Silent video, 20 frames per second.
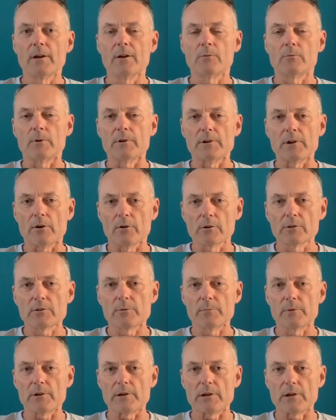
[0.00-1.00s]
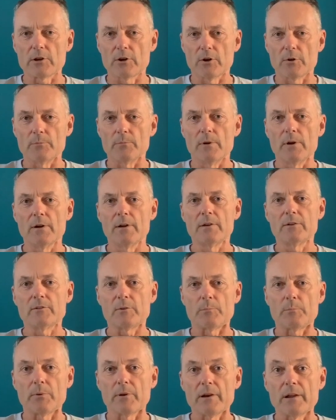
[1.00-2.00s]
when you ultimately come to
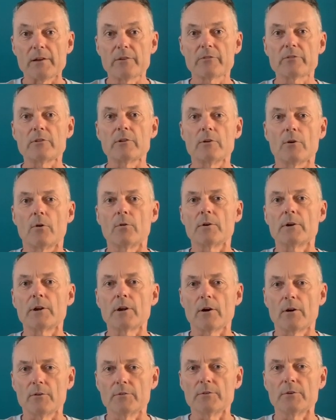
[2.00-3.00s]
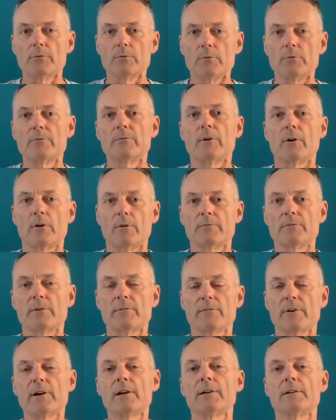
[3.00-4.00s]
place the awning on the roof of your
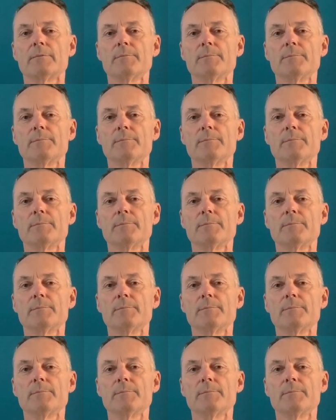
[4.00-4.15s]
van.